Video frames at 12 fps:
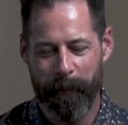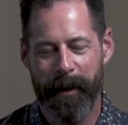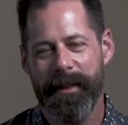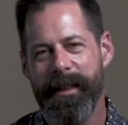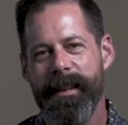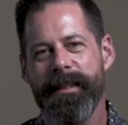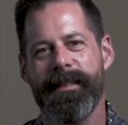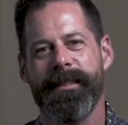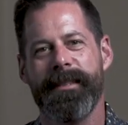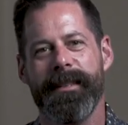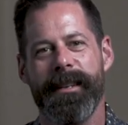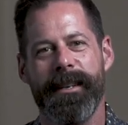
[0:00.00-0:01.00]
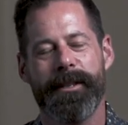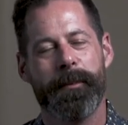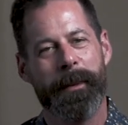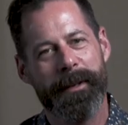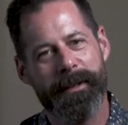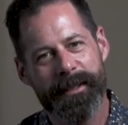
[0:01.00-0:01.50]
but this is
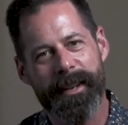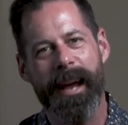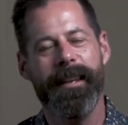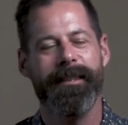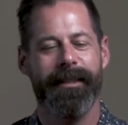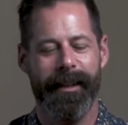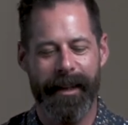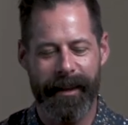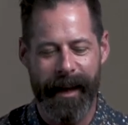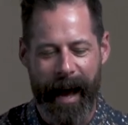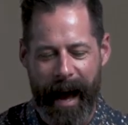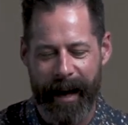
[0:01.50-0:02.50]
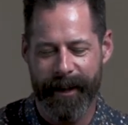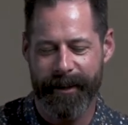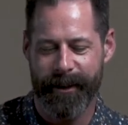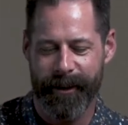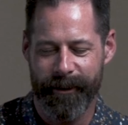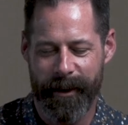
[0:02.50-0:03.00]
precisely the
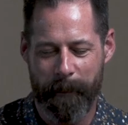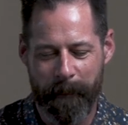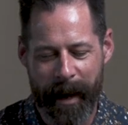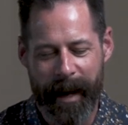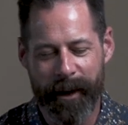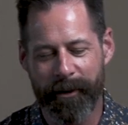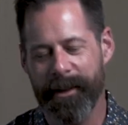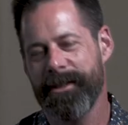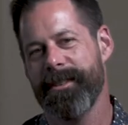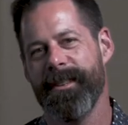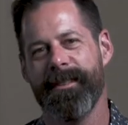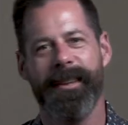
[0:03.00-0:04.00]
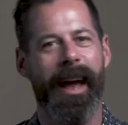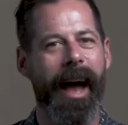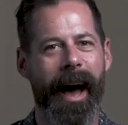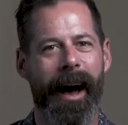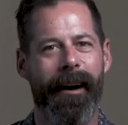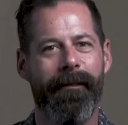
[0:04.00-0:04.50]
attitude that many Christians
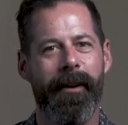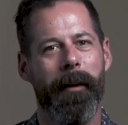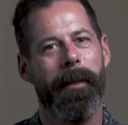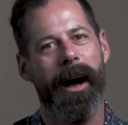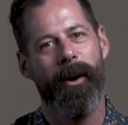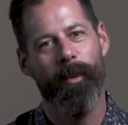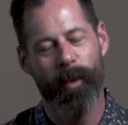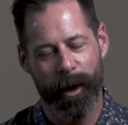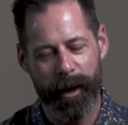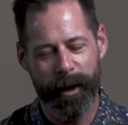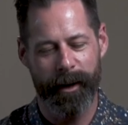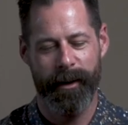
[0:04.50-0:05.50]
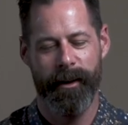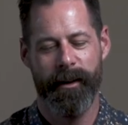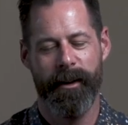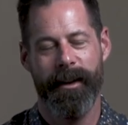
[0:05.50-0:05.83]
have about work